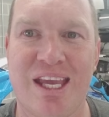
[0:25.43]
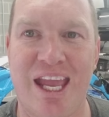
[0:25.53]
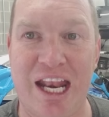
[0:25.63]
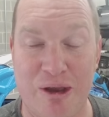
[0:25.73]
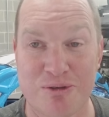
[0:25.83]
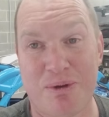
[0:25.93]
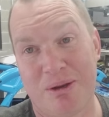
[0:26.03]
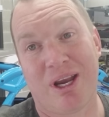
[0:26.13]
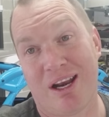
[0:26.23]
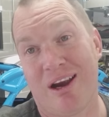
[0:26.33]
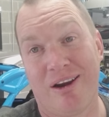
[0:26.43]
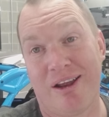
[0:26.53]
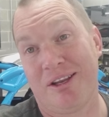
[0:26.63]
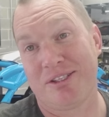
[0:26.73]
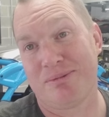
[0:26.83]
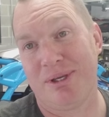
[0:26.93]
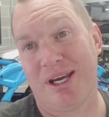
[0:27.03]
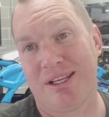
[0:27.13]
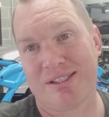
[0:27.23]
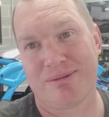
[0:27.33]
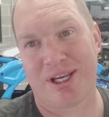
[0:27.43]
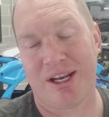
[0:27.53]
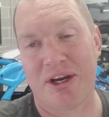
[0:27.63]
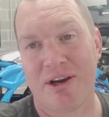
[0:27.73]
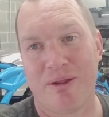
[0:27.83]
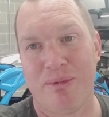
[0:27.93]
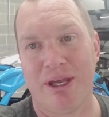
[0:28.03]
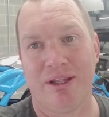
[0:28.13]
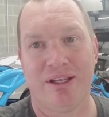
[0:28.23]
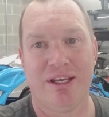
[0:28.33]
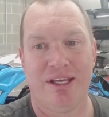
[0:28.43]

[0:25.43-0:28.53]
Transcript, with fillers: and I was being kind of hard on it, to be honest, kind of hard on the belt